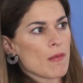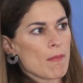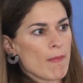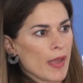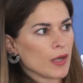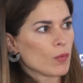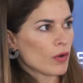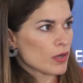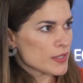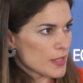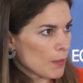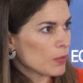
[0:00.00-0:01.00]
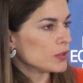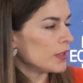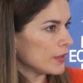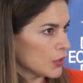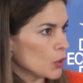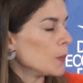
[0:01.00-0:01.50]
men were assembled
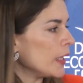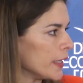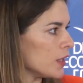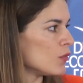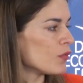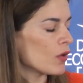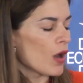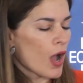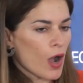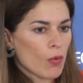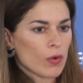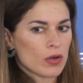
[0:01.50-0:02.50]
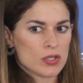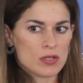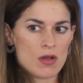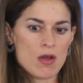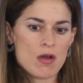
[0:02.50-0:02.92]
and humiliated for hours,